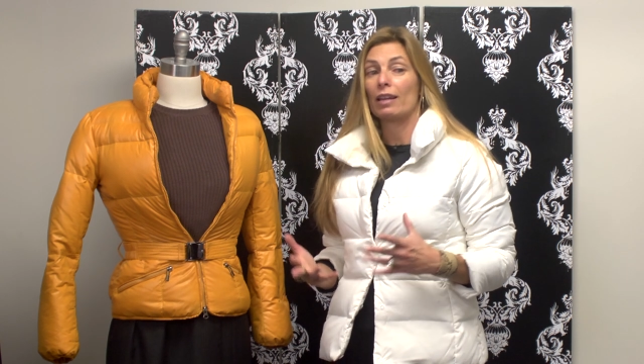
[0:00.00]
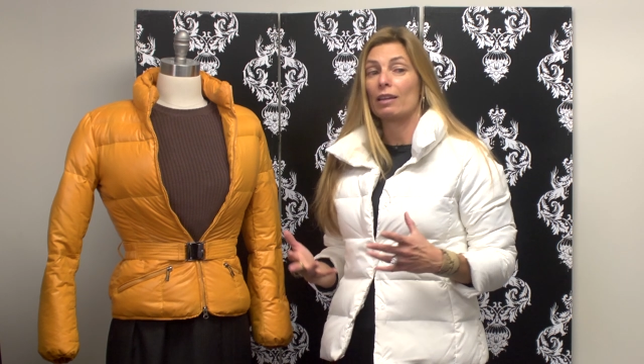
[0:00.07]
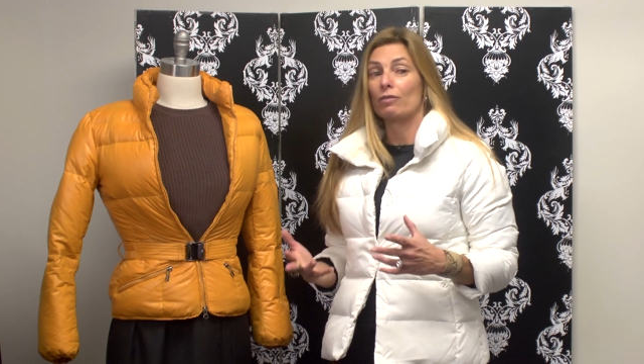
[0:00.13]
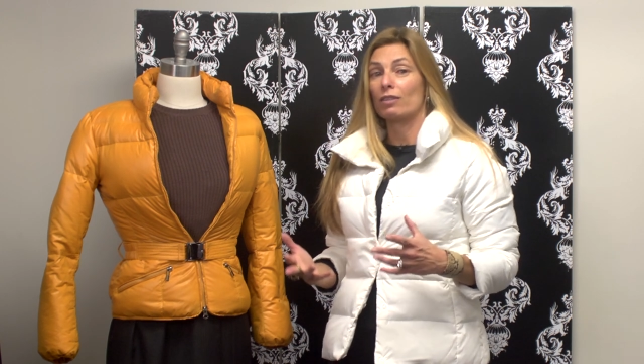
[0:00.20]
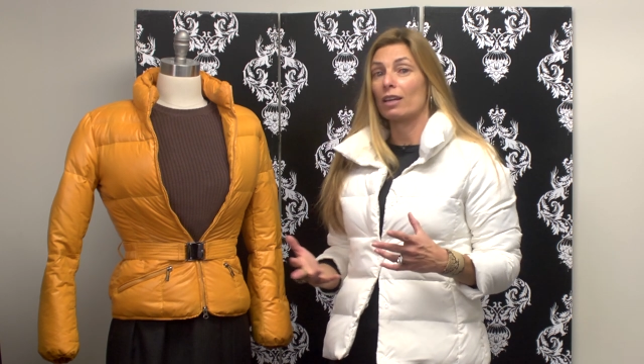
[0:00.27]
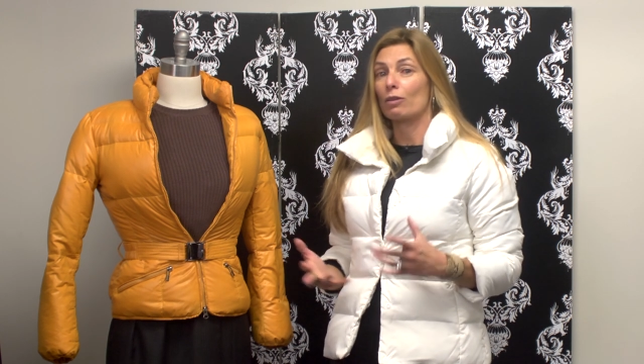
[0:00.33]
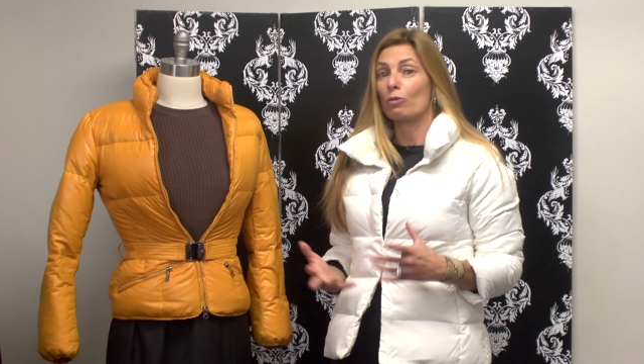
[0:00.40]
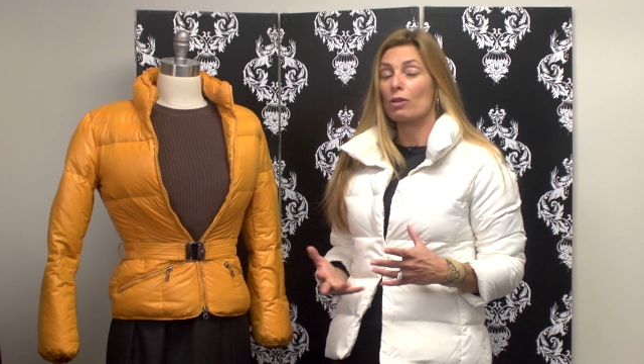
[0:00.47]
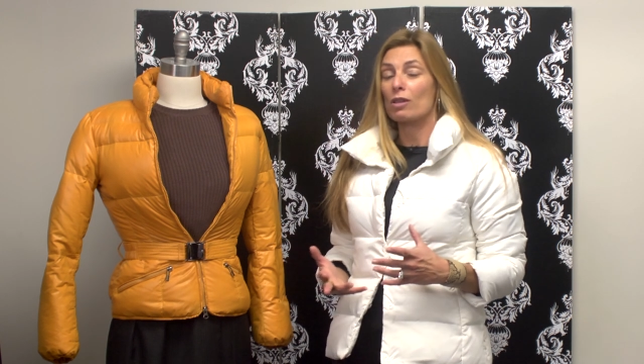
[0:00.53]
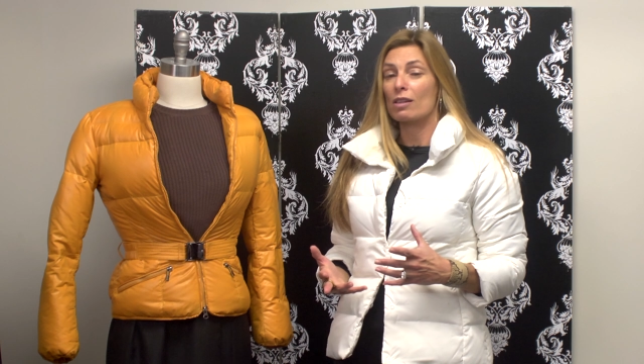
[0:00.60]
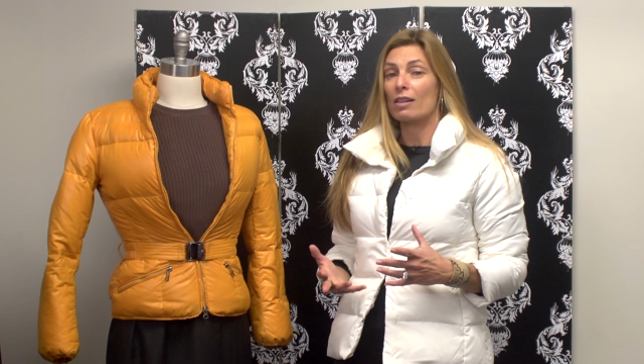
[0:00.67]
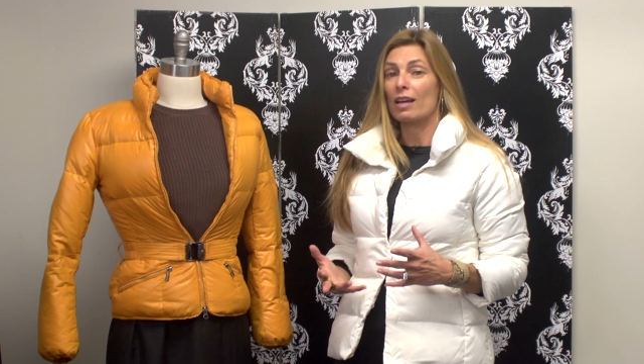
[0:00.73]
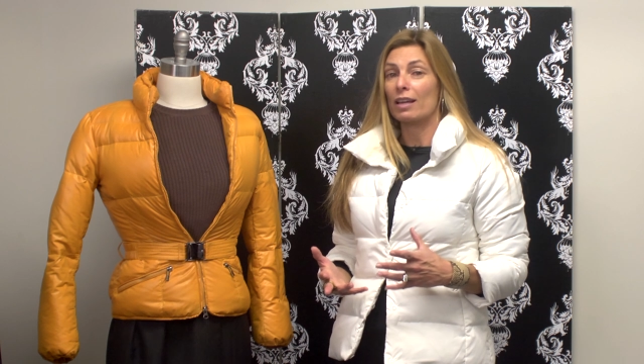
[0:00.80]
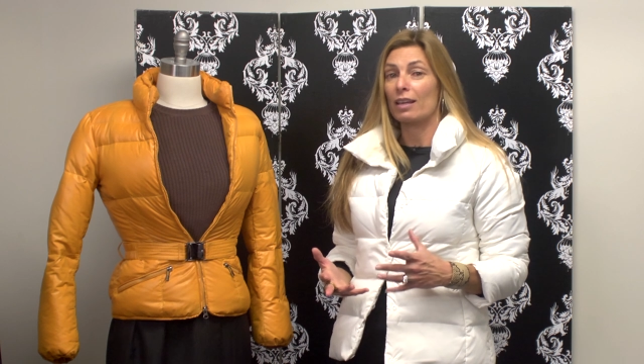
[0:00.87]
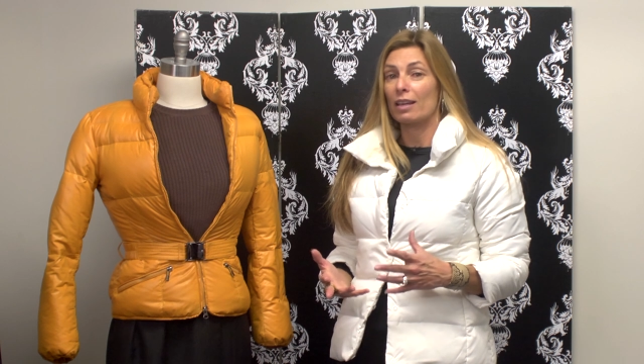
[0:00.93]
and if you get really
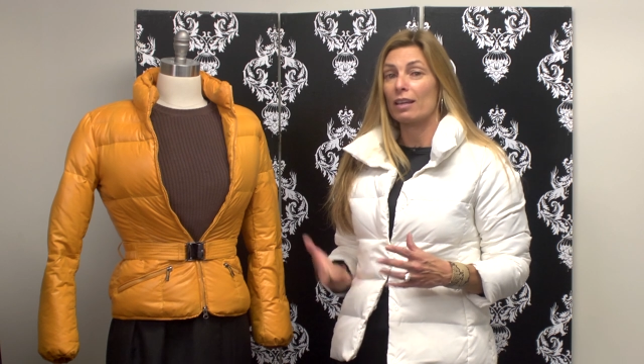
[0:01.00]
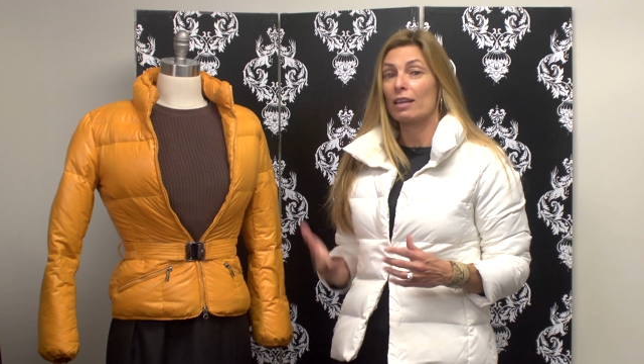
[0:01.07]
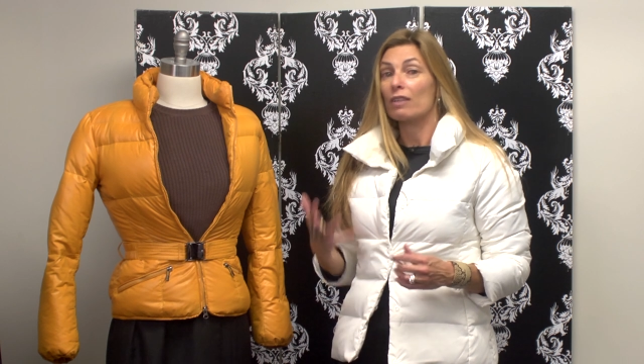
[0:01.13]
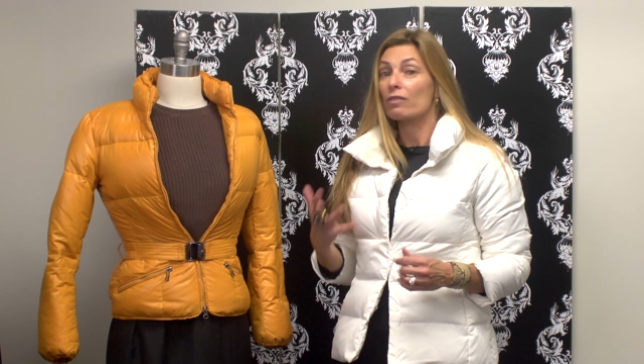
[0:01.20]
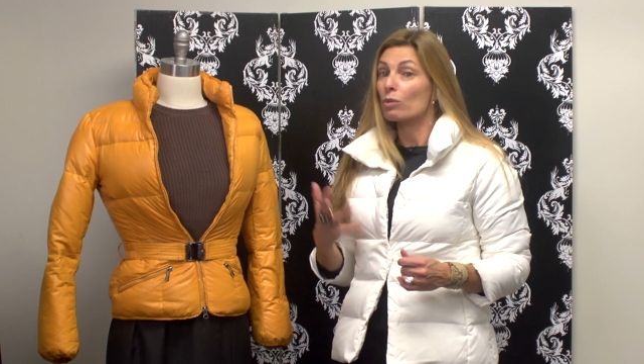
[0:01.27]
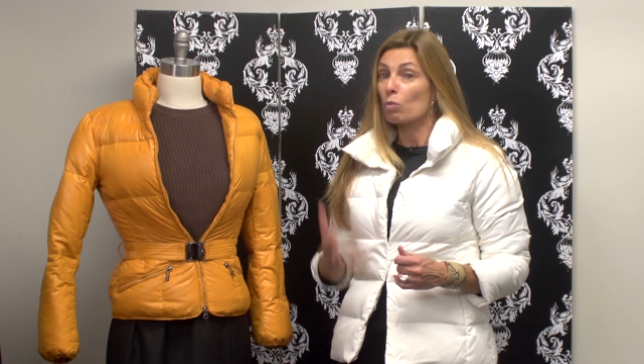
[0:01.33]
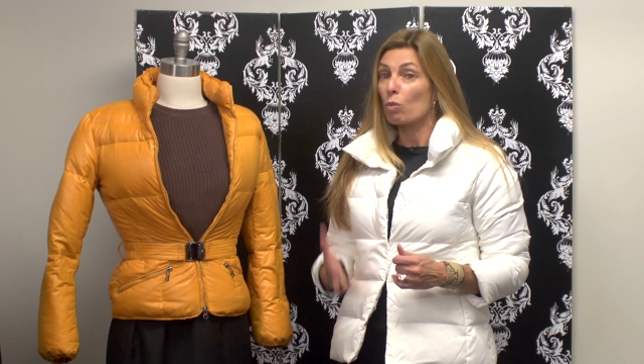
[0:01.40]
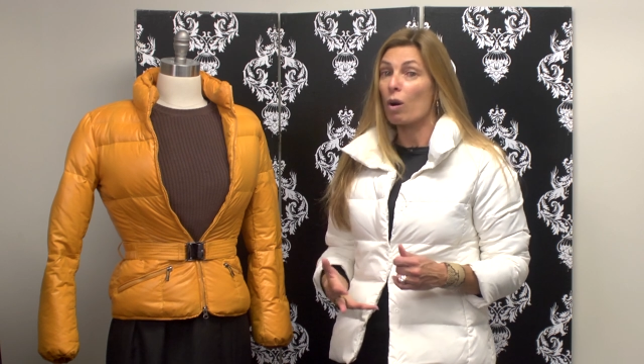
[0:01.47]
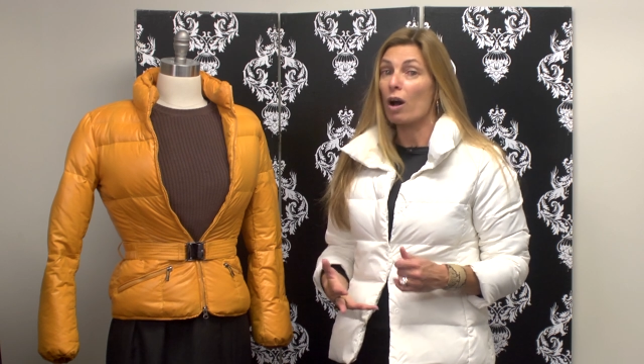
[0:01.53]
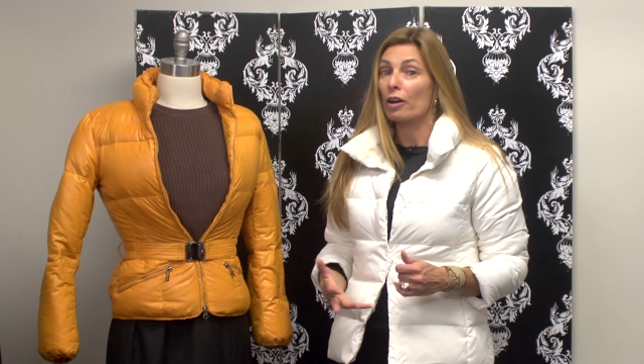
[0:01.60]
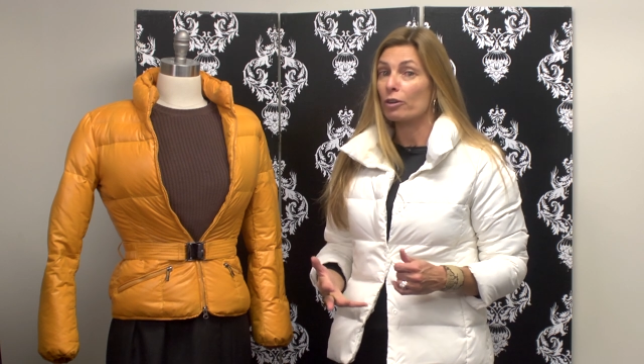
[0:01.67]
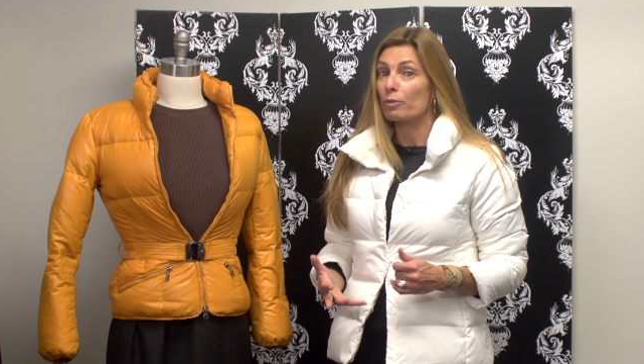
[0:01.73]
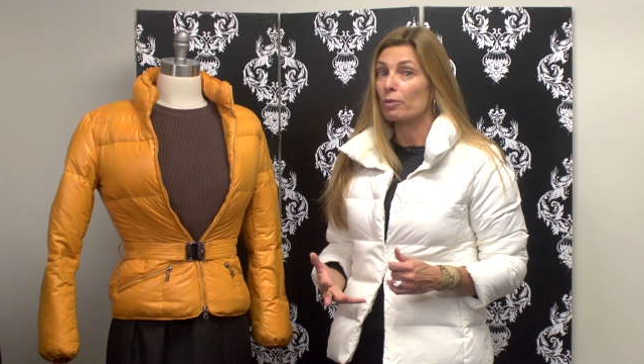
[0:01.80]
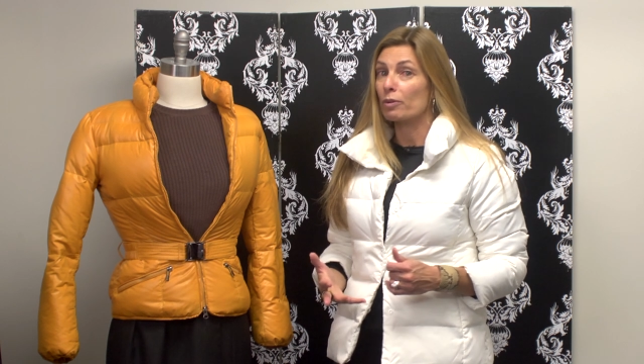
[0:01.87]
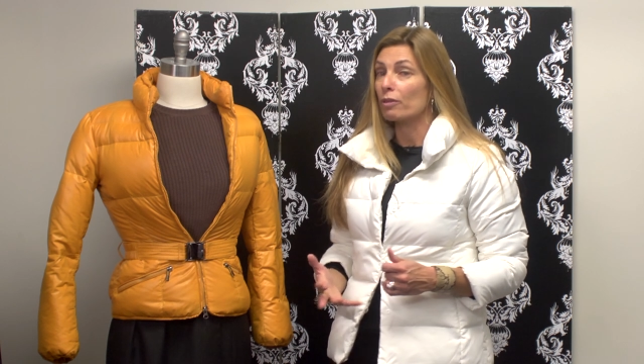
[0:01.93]
lucky, even
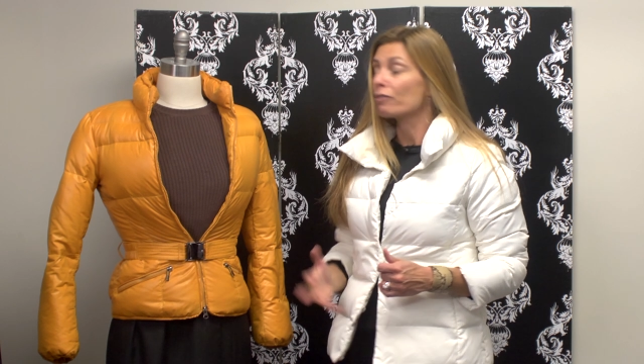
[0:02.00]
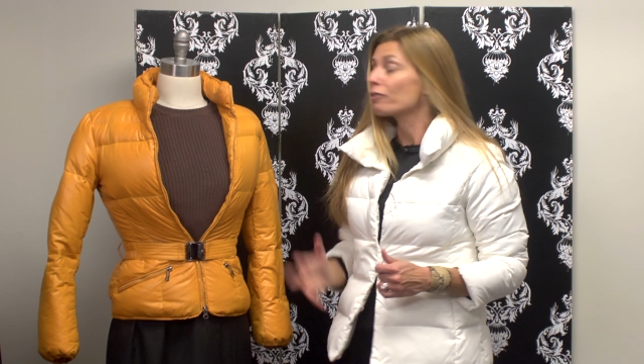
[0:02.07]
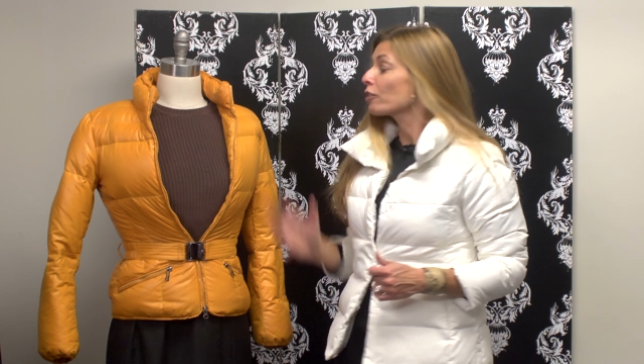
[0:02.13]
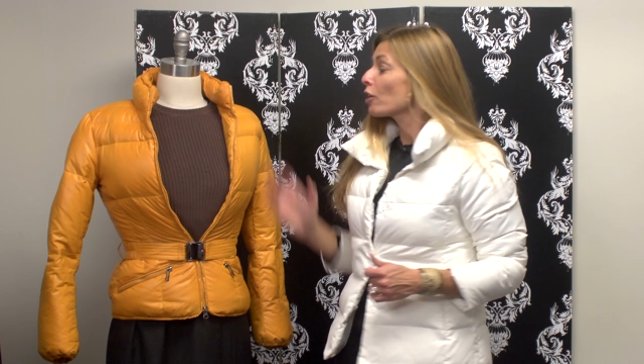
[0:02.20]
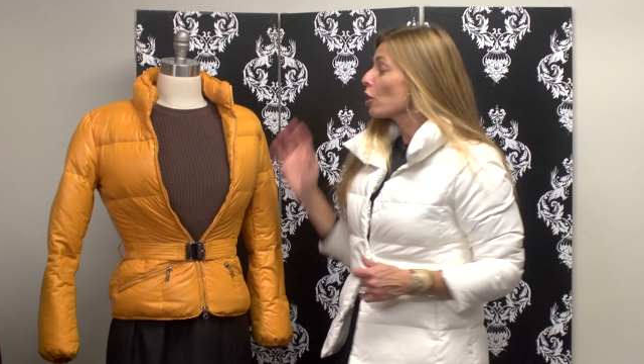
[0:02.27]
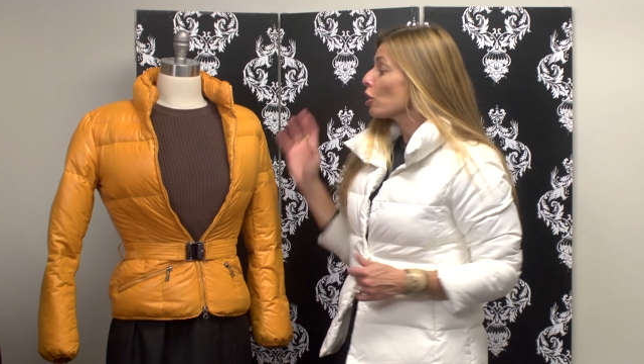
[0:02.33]
waterproof.